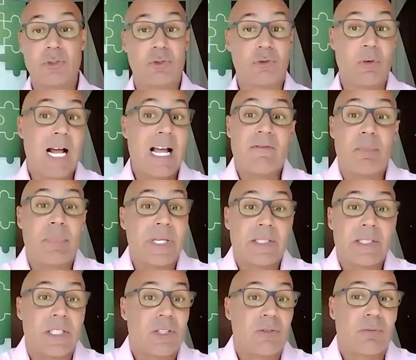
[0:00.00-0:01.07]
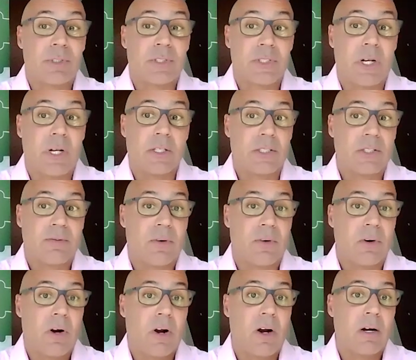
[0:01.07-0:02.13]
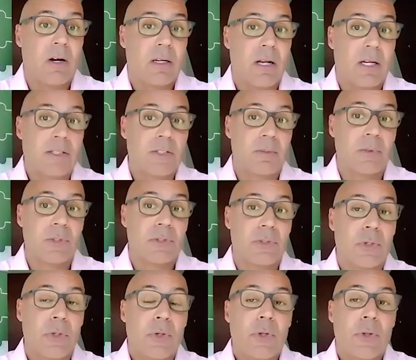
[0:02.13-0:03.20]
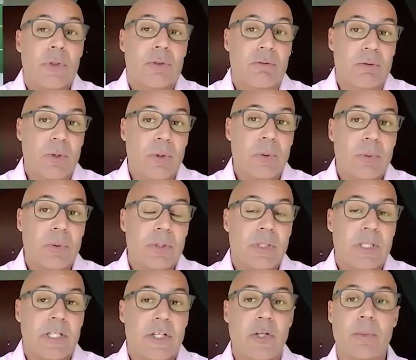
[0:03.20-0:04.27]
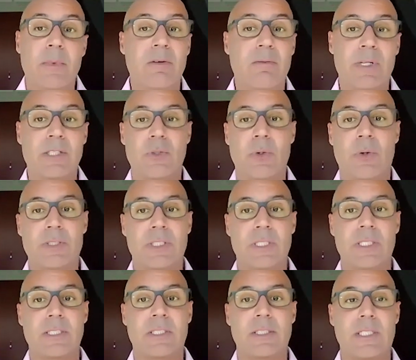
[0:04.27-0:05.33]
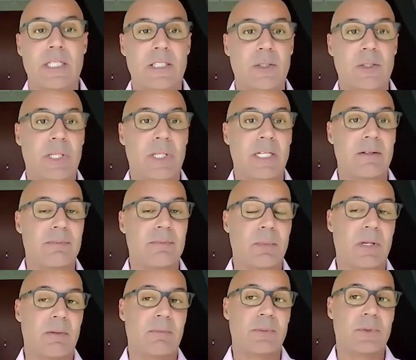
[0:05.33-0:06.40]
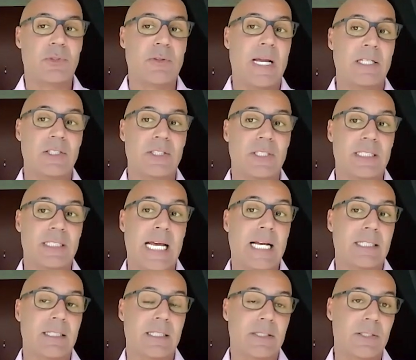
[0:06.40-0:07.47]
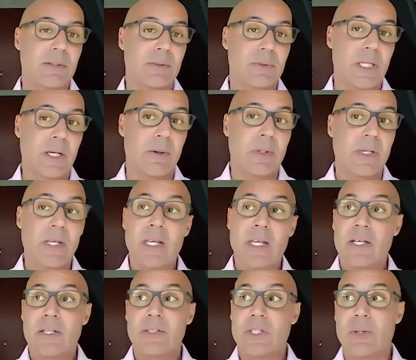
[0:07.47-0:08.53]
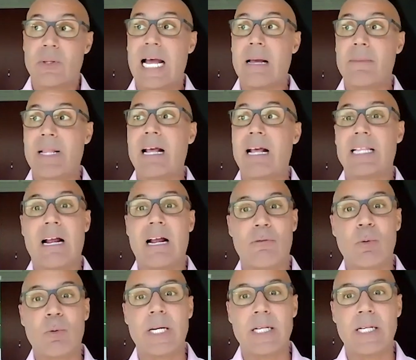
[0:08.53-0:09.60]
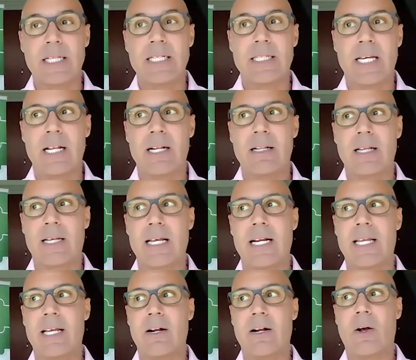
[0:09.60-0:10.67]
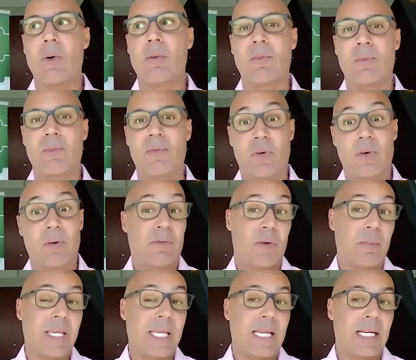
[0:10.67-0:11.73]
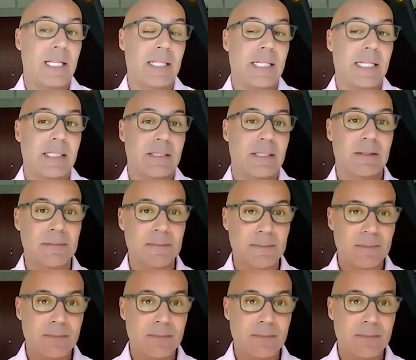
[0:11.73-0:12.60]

drive business results for our customers through the human resources discipline of, of strategy and tactics. So, yeah, yeah. so that and that that really did kind of hit home for for me at least.